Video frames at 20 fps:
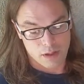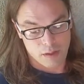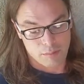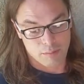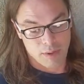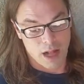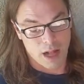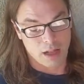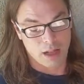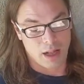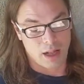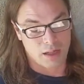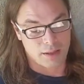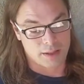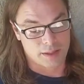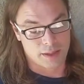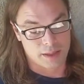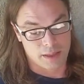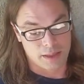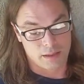mal
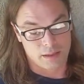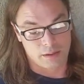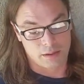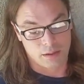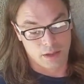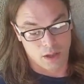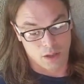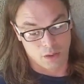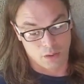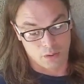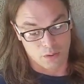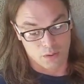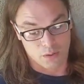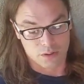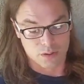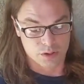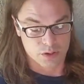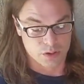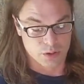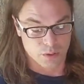alta,
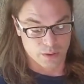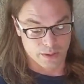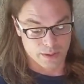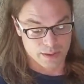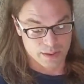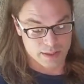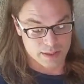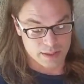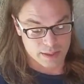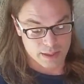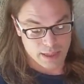low, short,